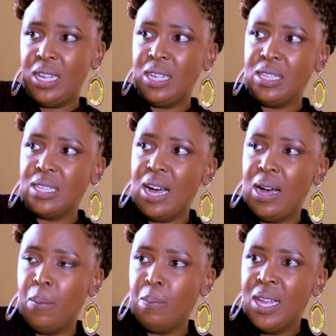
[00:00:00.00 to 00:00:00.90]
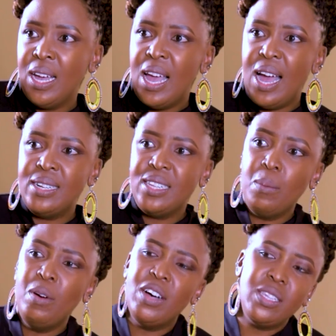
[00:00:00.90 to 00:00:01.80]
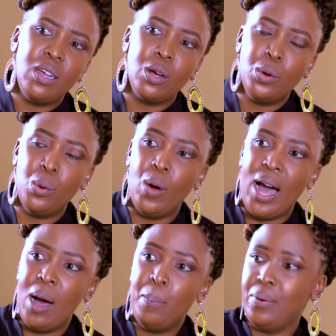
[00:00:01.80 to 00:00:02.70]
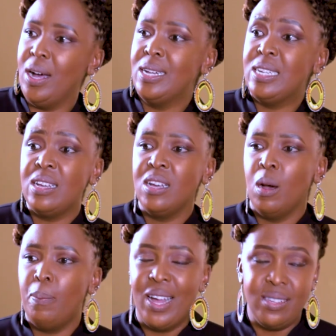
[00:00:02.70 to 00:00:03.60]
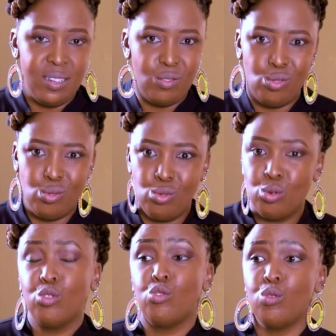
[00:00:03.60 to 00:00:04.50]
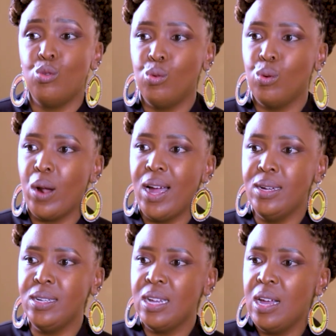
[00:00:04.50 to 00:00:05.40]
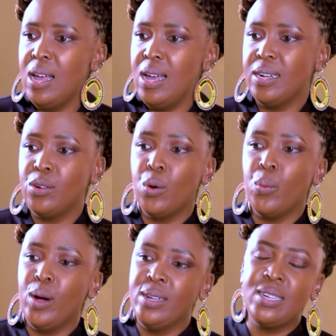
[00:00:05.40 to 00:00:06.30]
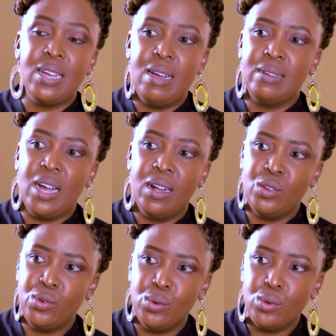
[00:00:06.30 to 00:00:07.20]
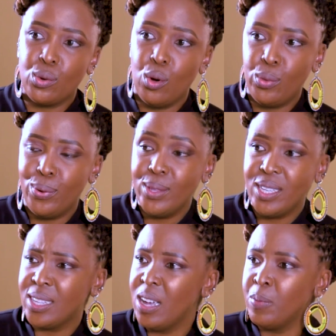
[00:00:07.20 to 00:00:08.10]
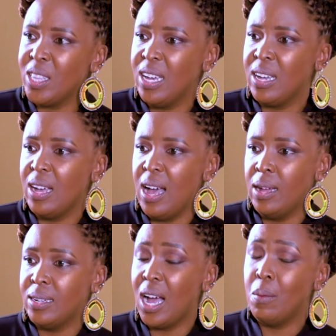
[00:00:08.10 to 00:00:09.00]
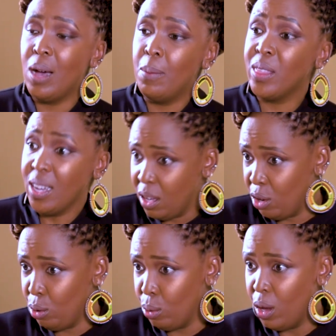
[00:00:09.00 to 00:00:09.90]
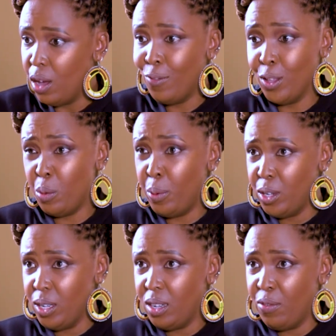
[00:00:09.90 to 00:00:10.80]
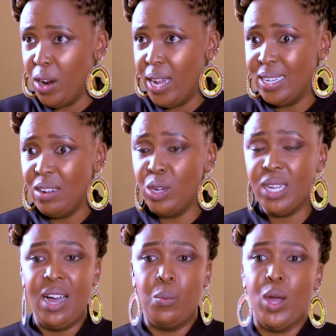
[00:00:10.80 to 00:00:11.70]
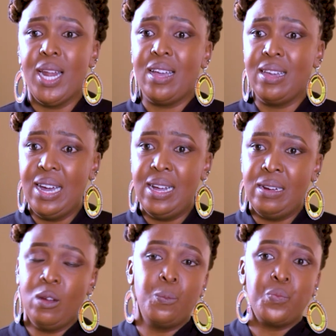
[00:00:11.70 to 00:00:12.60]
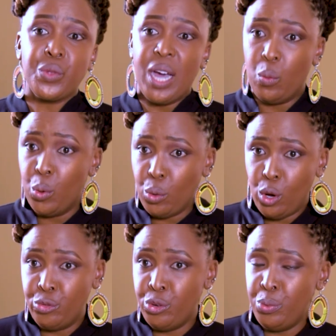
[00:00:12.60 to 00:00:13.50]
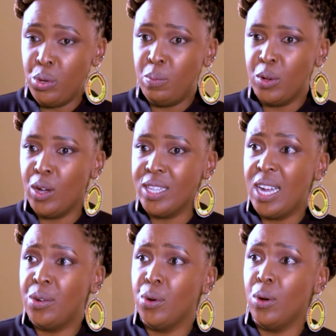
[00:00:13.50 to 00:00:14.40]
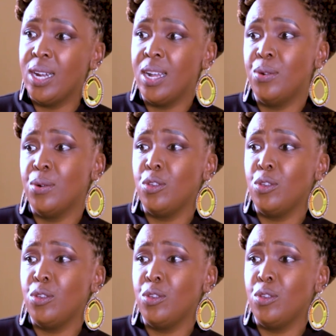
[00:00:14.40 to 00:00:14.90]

with this. And some of us grew up taking a plastic to school, right? And I don't want a child to go through the same thing. And I'm thanking you for the opportunity, friend. Every time when I can, I will contribute because I know